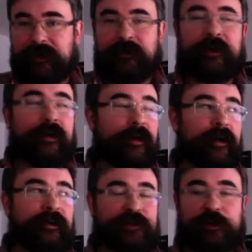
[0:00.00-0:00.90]
there
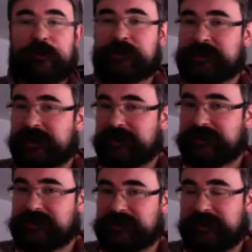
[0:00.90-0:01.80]
are tones I
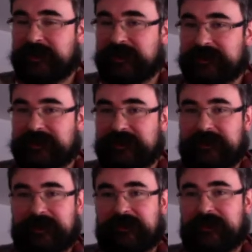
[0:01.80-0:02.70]
can select
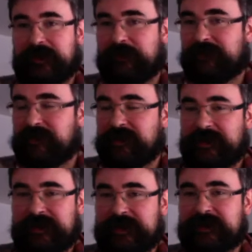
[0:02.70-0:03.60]
that are
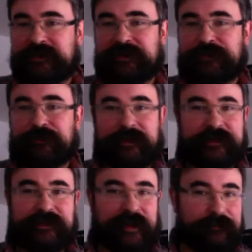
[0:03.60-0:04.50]
very easy to
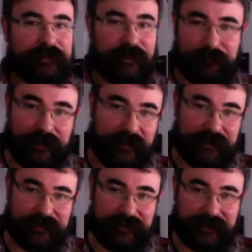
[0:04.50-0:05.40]
accept
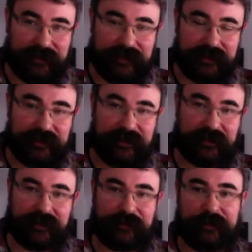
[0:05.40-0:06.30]
harmonically.
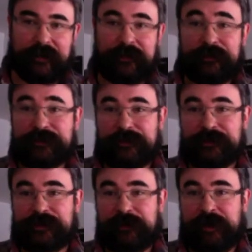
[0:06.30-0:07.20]
There are other
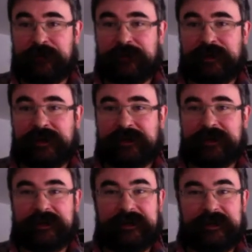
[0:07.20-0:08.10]
tones I might pick
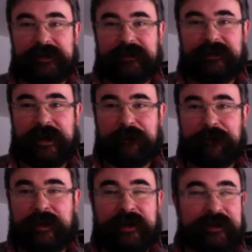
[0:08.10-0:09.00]
that
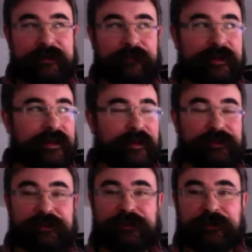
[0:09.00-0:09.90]
might be a
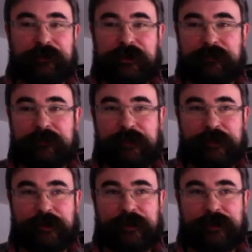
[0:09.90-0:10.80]
little bit
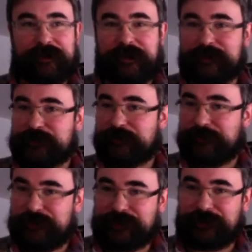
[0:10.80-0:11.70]
more
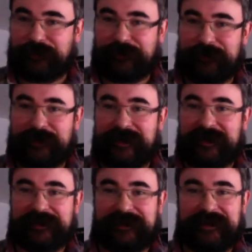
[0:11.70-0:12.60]
controversial
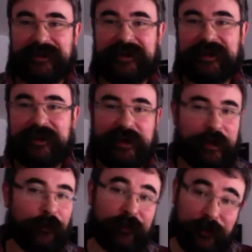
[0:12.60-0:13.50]
harmonically. I
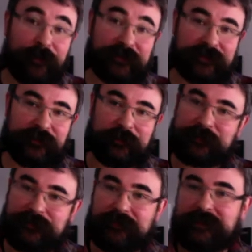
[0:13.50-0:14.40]
won't go into
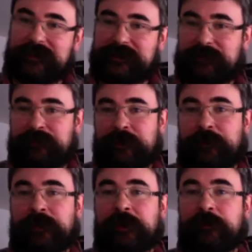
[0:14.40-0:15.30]
those for this, but
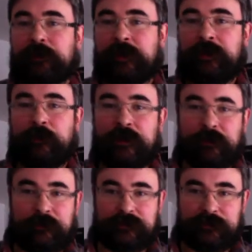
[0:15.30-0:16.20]
what I
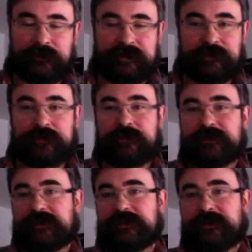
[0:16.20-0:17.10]
will do is introduce
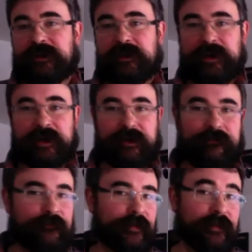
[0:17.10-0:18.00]
just a
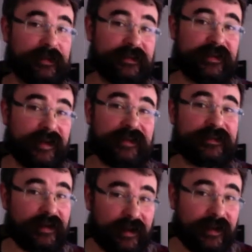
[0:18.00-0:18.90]
fairly
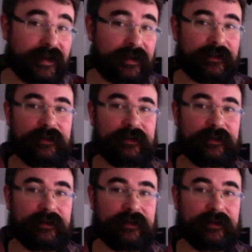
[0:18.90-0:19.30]
diatonic